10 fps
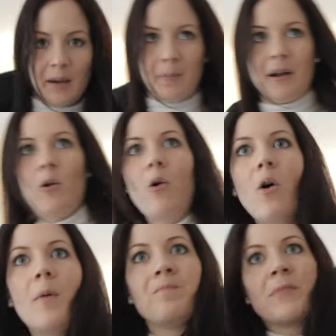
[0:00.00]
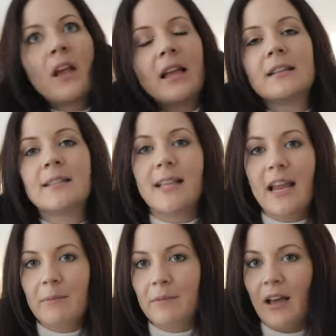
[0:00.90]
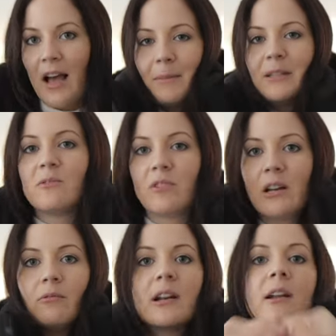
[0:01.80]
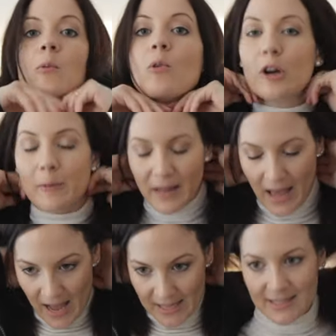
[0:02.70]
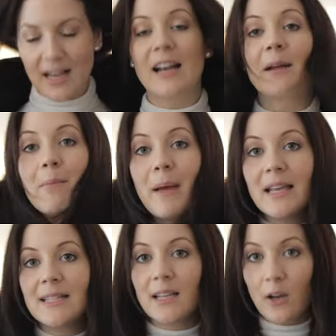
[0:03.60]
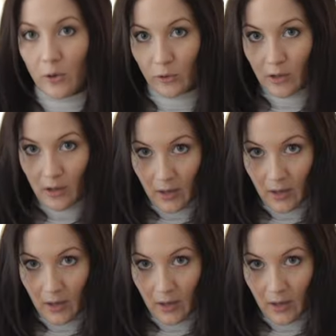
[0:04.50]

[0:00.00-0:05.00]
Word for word: but at the same time, it's really, really warm. It has an amazing hood.